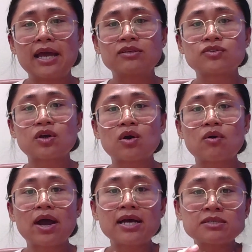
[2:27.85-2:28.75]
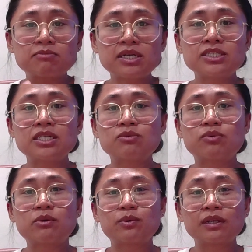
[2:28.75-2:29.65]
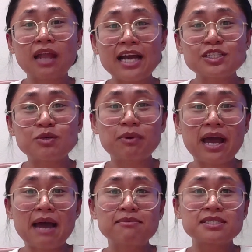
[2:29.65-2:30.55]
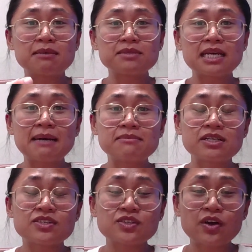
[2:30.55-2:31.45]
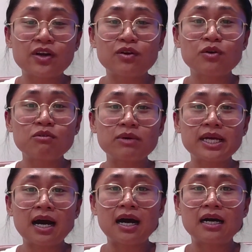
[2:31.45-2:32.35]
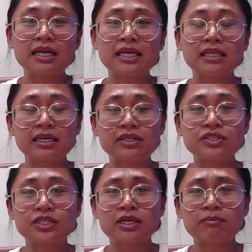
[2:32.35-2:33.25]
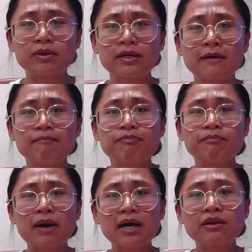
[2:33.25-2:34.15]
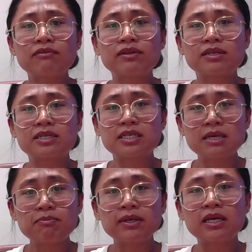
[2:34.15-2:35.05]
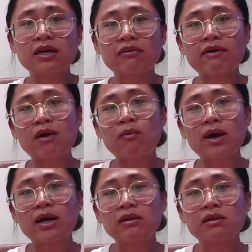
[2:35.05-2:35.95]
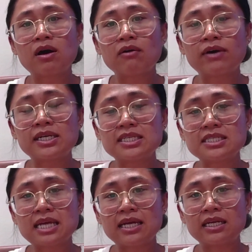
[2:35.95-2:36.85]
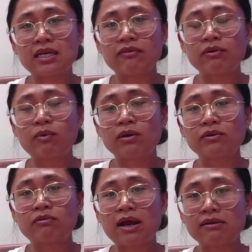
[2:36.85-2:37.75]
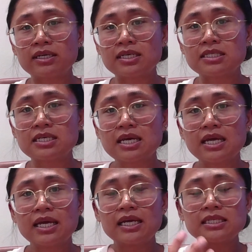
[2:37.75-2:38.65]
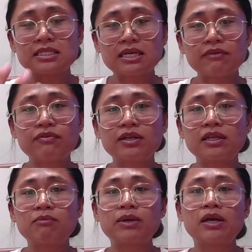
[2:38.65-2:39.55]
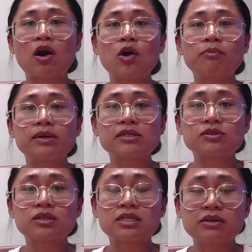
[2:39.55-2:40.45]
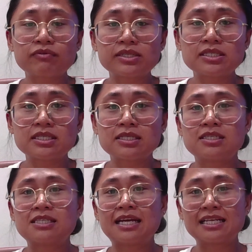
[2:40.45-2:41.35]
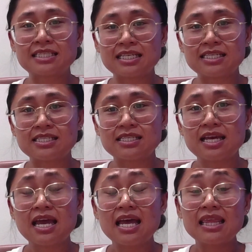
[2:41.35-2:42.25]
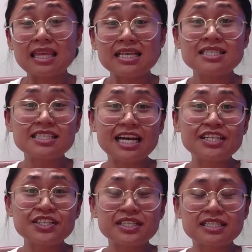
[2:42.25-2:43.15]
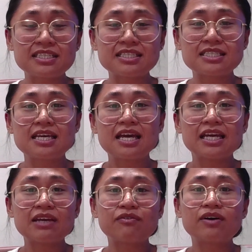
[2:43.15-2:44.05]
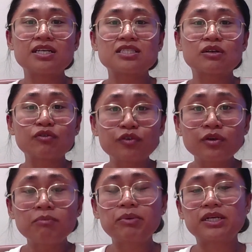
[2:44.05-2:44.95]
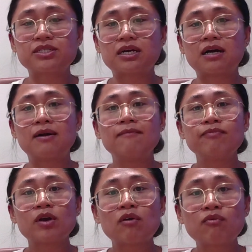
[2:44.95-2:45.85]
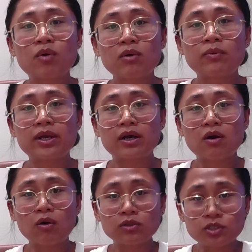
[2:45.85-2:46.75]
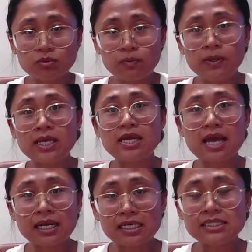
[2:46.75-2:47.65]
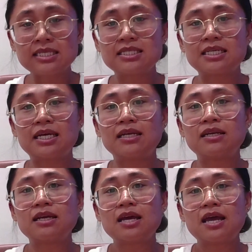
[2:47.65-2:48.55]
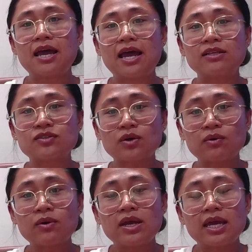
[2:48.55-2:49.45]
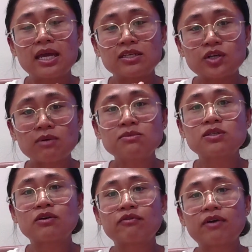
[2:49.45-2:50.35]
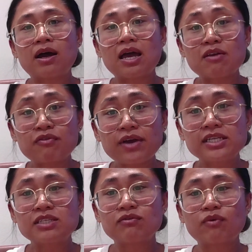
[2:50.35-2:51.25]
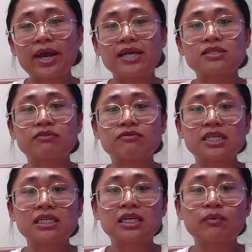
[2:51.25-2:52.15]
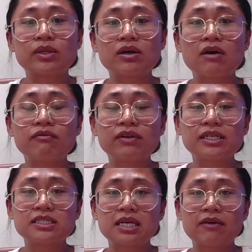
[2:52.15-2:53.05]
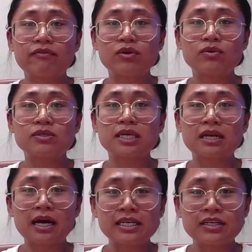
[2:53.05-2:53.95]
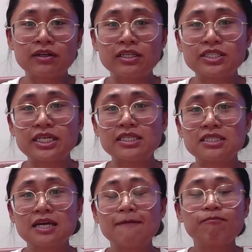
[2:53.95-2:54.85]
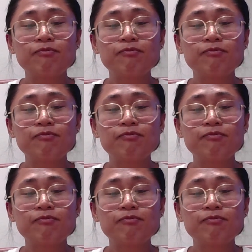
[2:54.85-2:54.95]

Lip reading: And so, as much as we would like to perhaps sometimes assert who we are in leadership, part of the deepening of our well of understanding of the world around us is definitely being open to the differences that exist. These tensions give us the fuller picture of what we are called to be and exist in. And so in terms of effective ways of dealing with conflicting views and ideologies,